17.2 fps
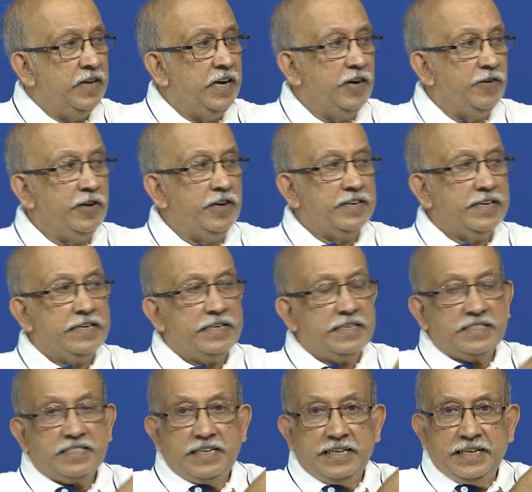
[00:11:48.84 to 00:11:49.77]
how long it
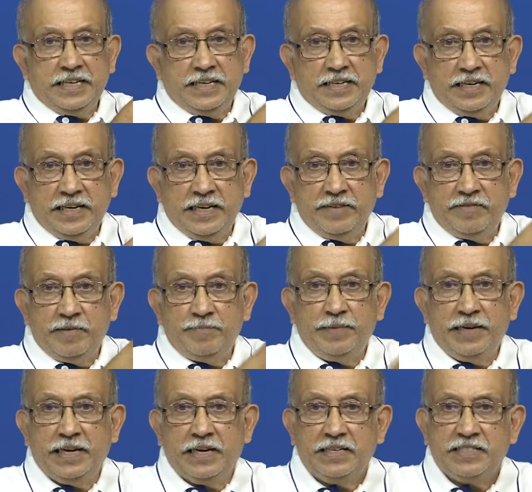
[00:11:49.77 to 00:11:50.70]
has taken. I have a
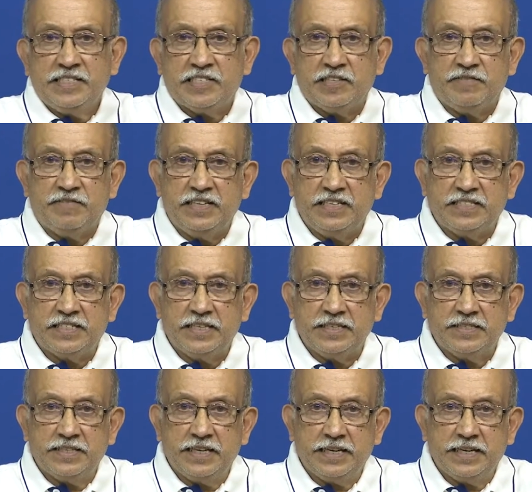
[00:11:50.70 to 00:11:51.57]
big list of these things.